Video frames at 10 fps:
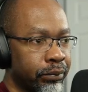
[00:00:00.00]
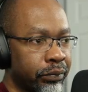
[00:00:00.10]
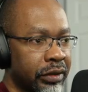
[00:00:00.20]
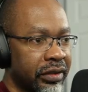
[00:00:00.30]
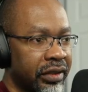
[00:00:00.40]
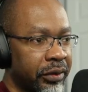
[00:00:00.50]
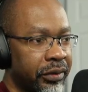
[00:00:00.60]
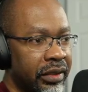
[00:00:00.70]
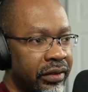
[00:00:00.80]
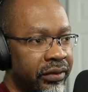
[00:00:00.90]
Now
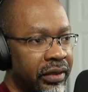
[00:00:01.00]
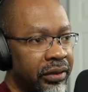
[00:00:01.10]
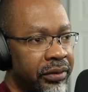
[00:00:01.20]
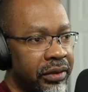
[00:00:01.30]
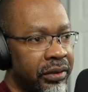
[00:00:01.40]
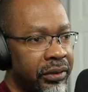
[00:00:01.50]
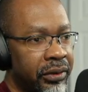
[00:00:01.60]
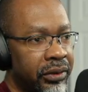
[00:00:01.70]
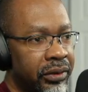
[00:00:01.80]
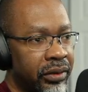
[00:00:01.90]
these down
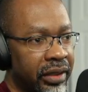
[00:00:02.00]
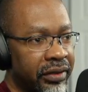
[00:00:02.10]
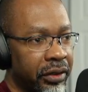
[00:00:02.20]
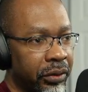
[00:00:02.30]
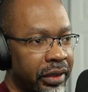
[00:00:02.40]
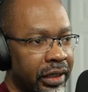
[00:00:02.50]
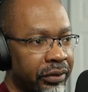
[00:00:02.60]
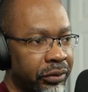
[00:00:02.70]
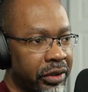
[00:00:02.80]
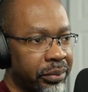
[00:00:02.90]
here, like they only have
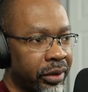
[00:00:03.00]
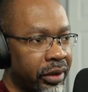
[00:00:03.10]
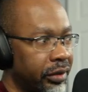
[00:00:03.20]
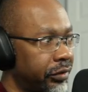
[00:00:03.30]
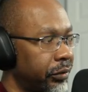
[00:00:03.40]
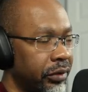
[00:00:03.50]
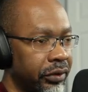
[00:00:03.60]
3 products for this